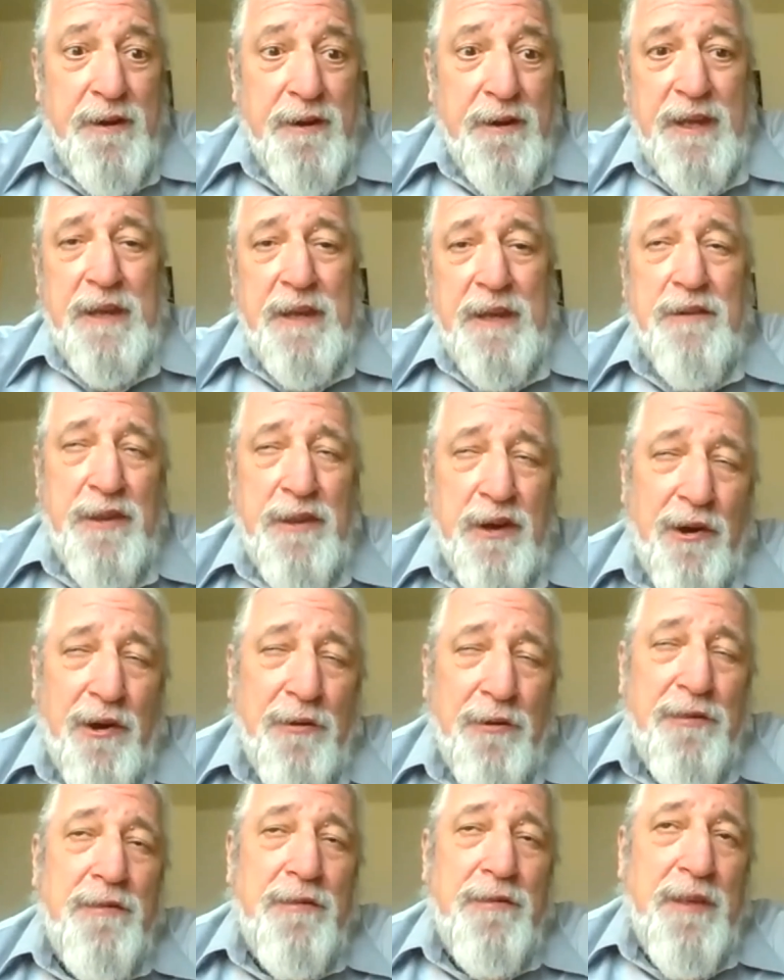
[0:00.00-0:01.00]
even
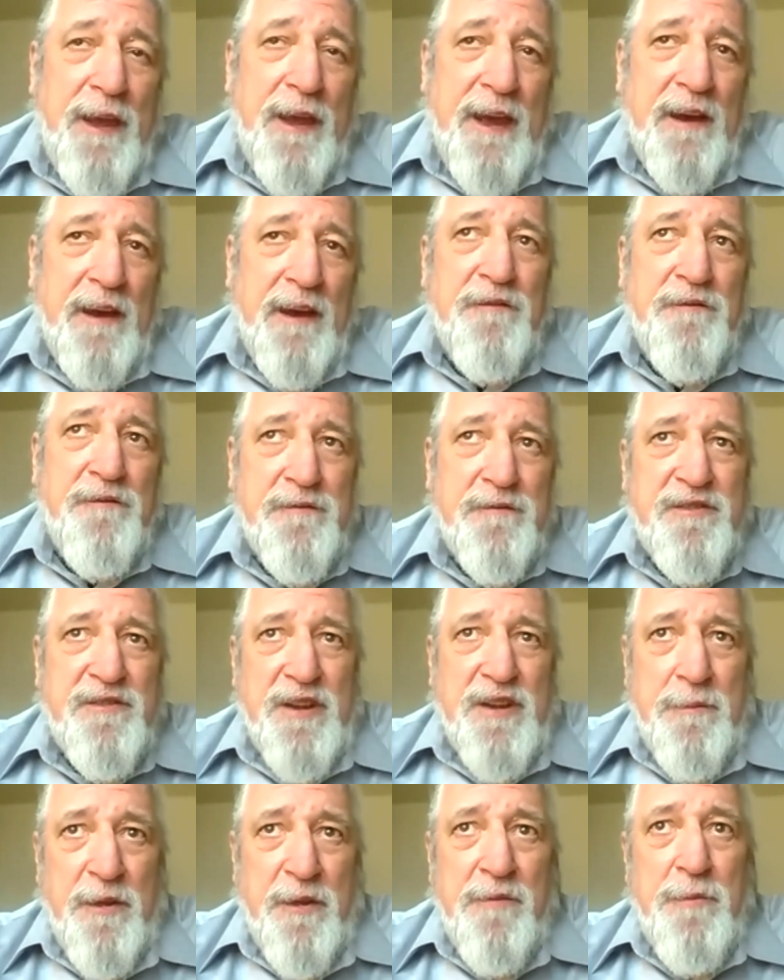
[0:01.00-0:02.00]
though they have
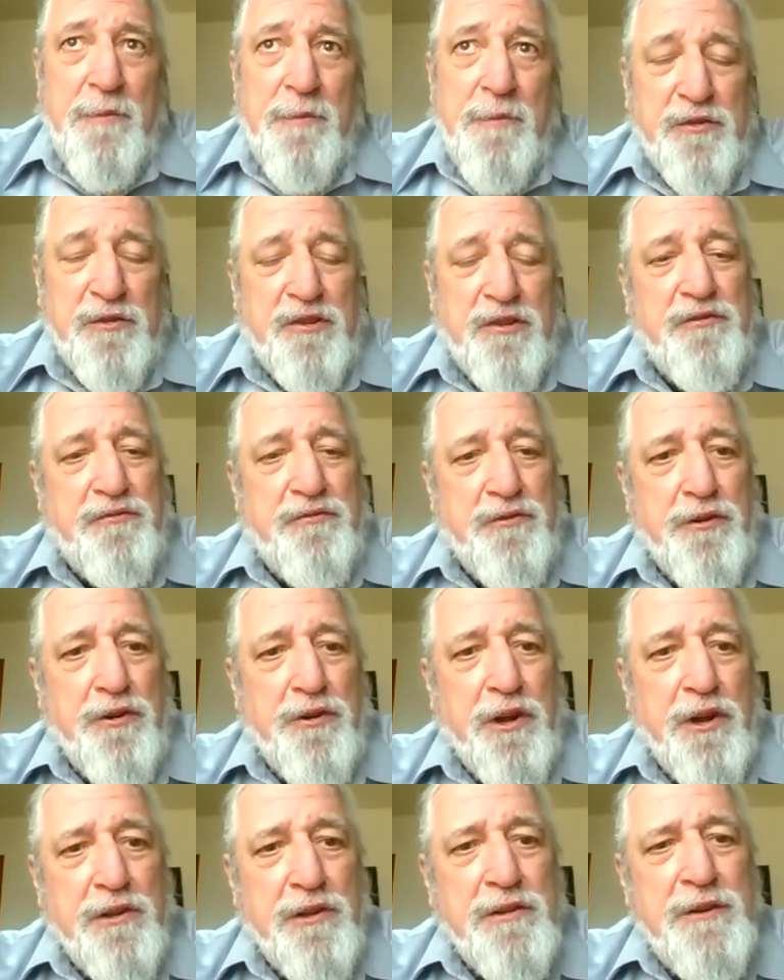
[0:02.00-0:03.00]
some of the most
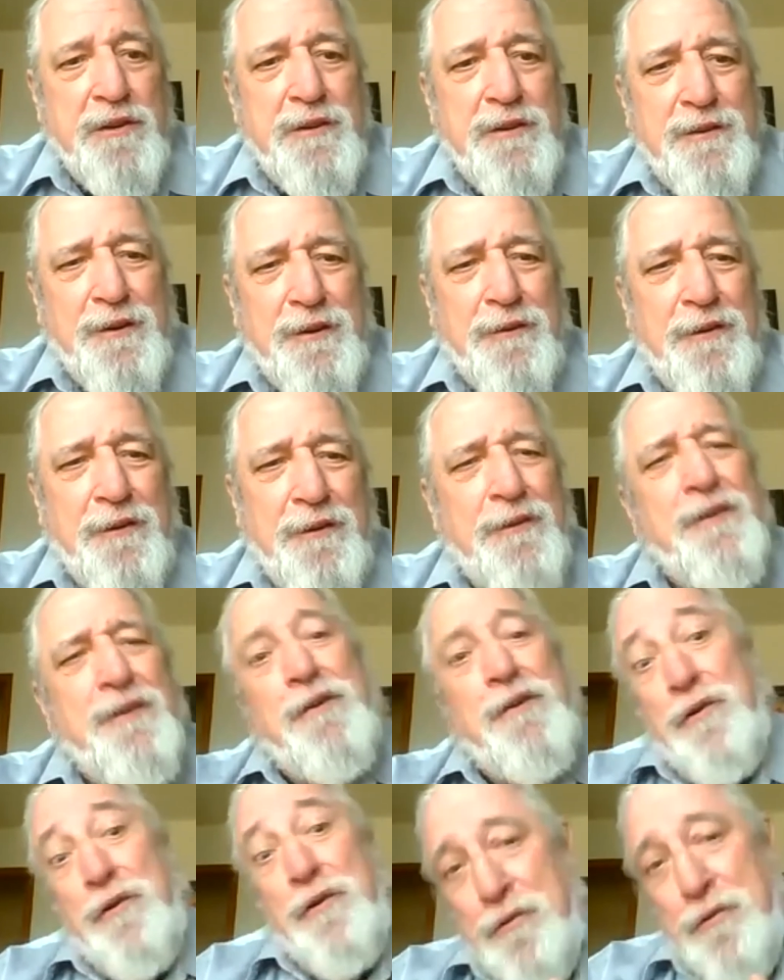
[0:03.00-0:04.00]
control over
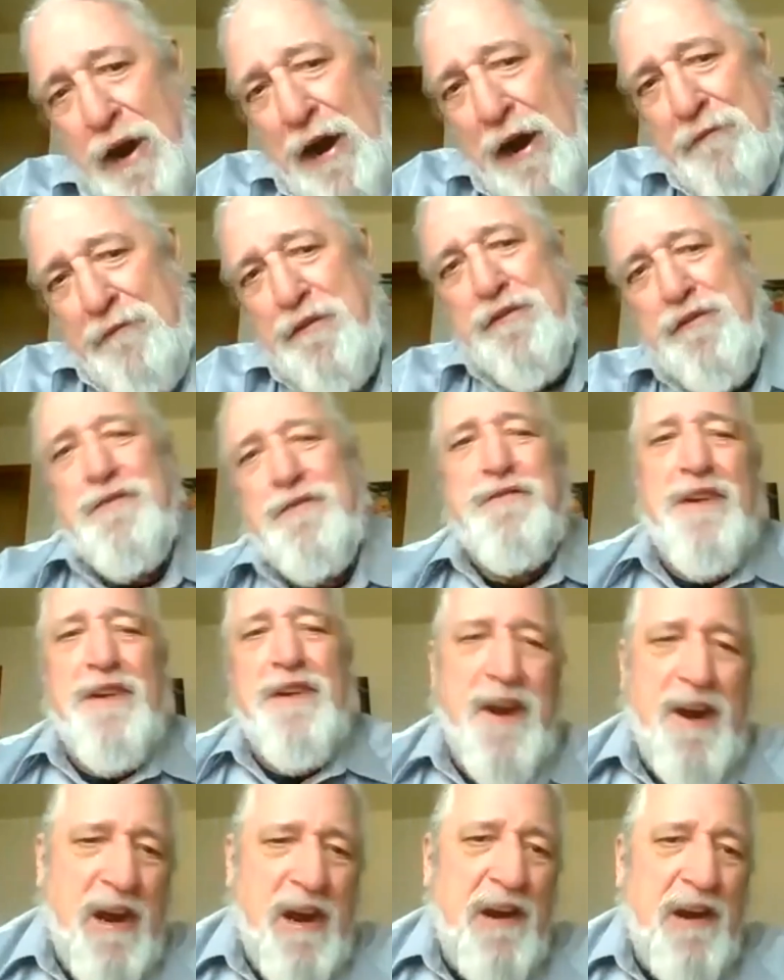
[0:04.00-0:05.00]
who officers
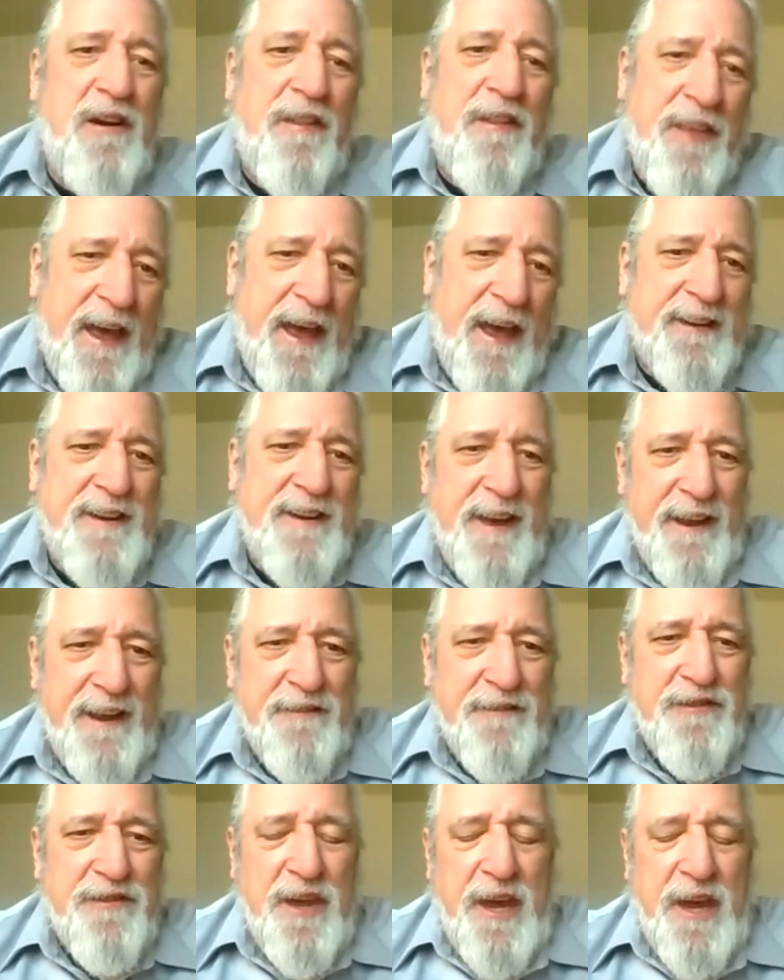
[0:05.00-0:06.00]
are, that kind of
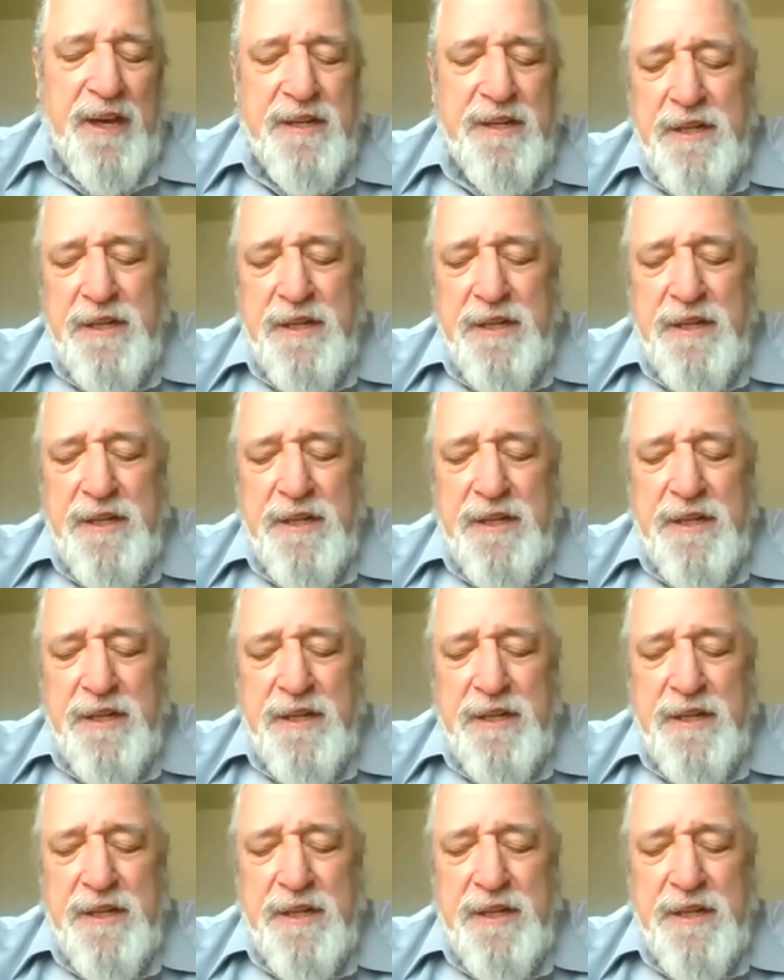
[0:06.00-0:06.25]
thing.